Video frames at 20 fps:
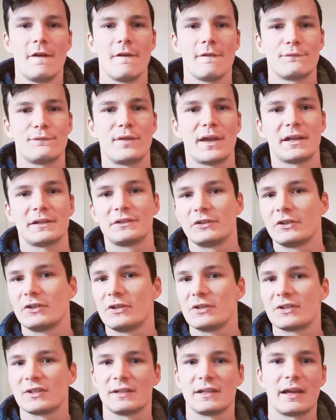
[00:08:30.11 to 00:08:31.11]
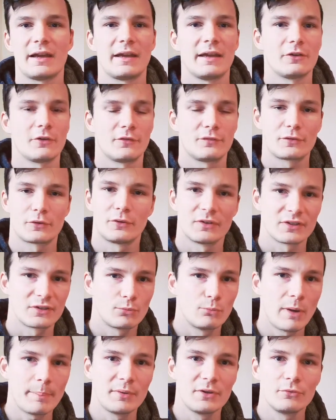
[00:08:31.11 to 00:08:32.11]
factors like, of
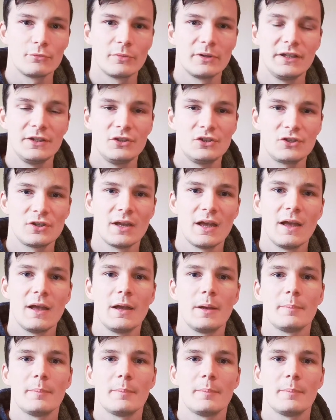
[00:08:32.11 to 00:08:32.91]
course, weapon reach,